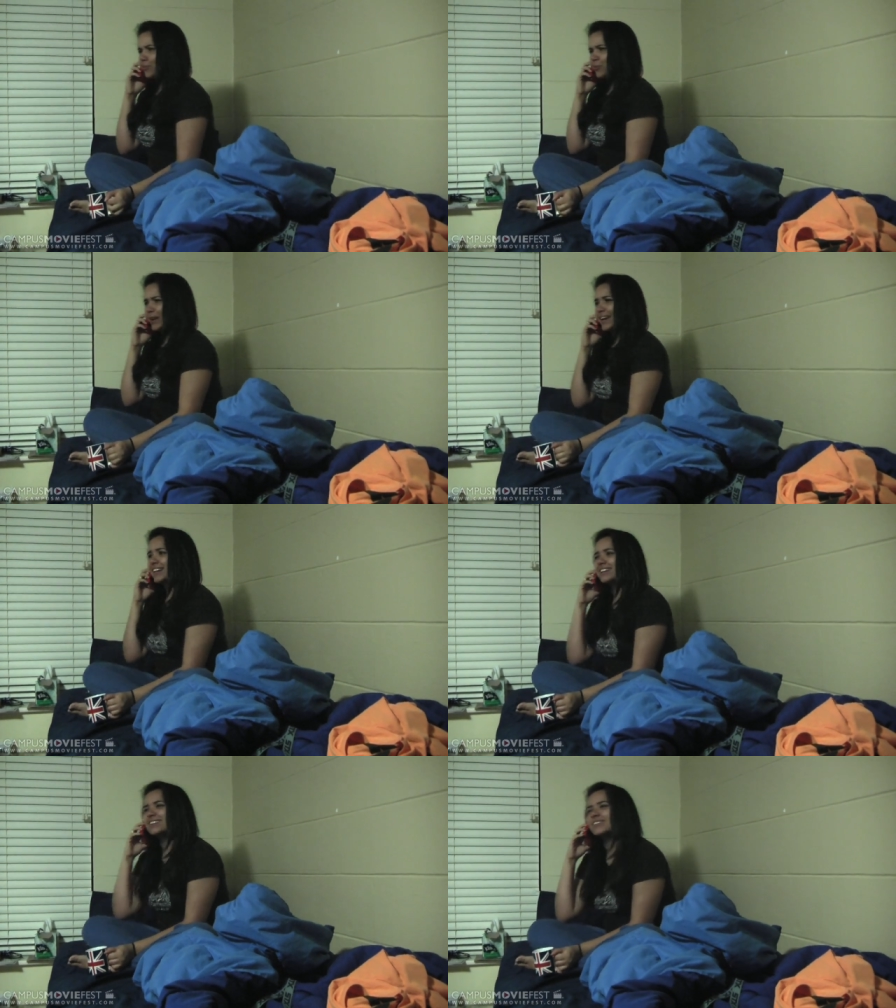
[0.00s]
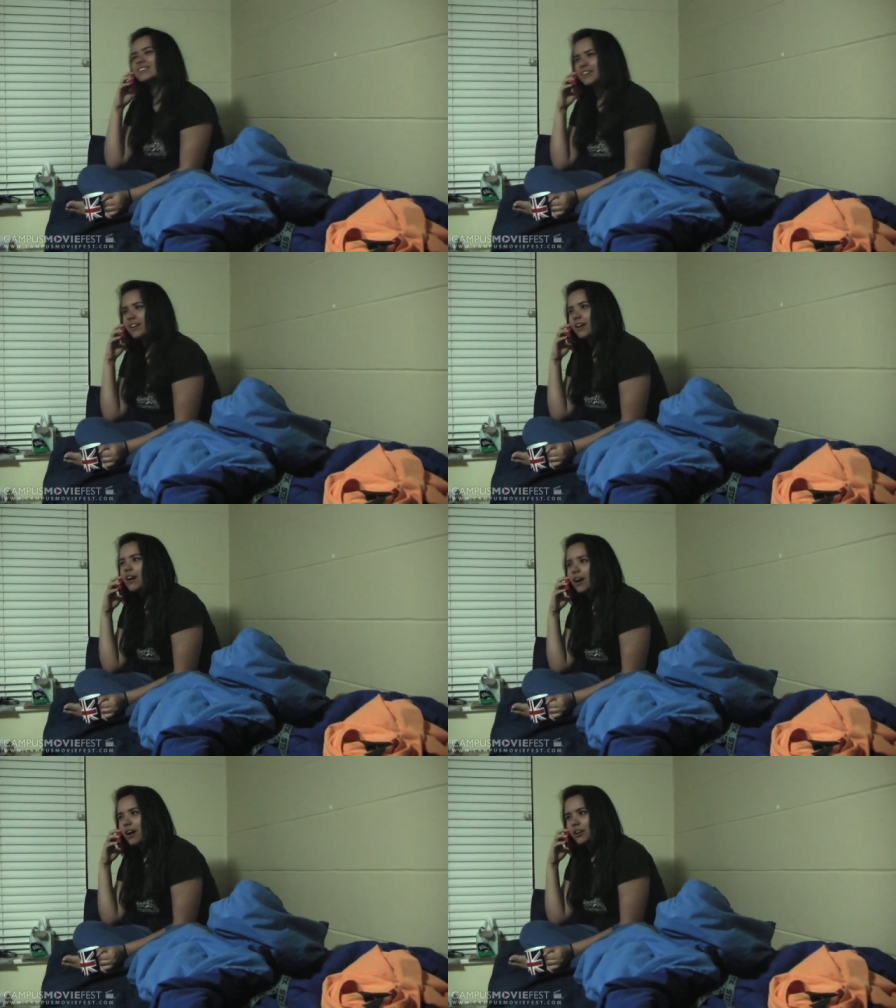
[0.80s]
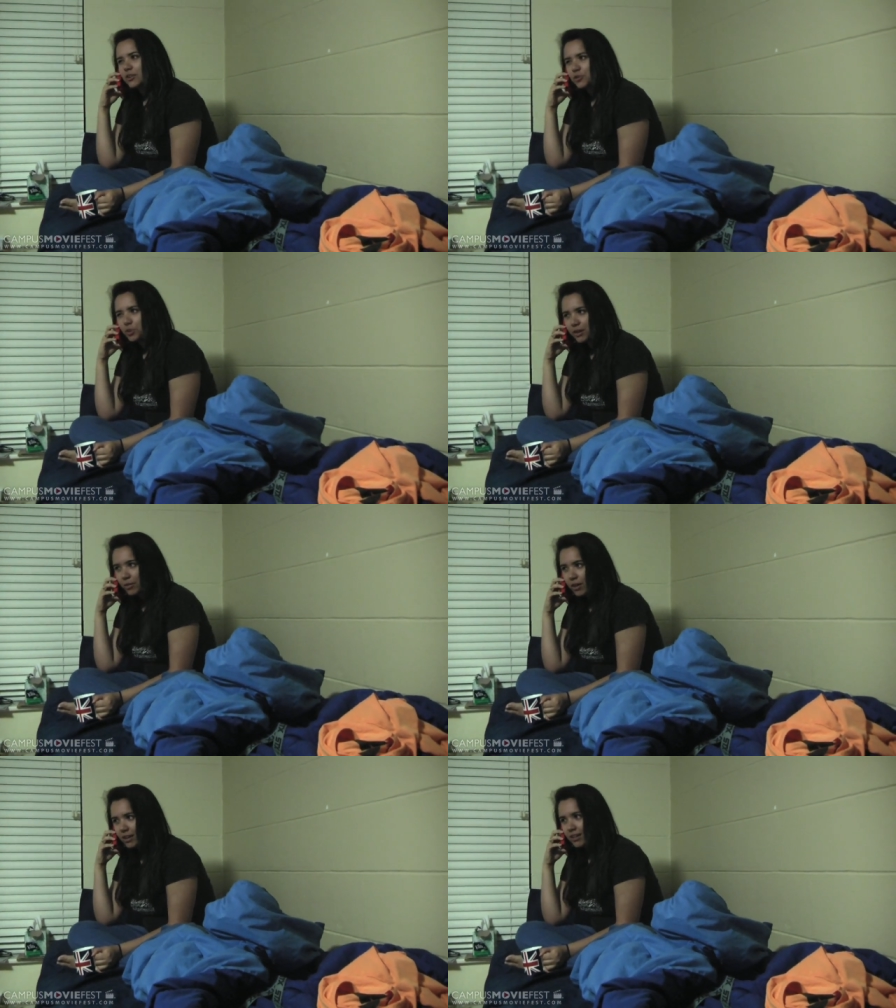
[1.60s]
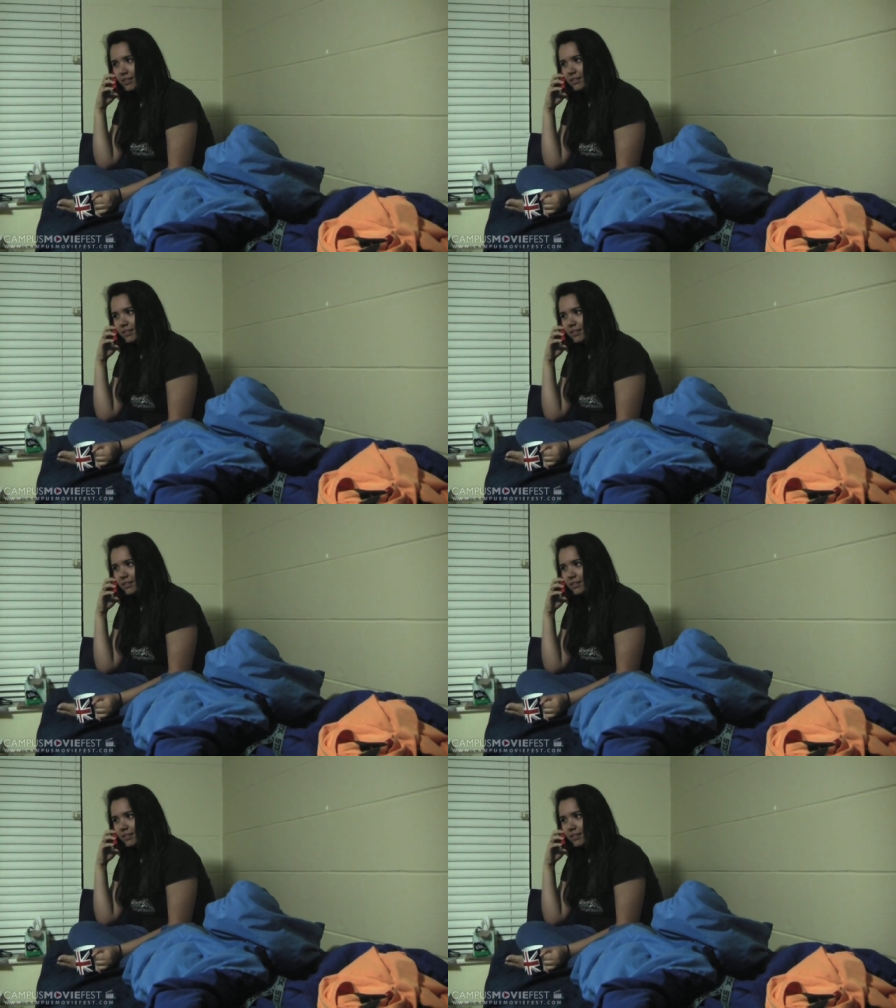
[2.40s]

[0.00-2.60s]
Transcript: Wait, are you 21?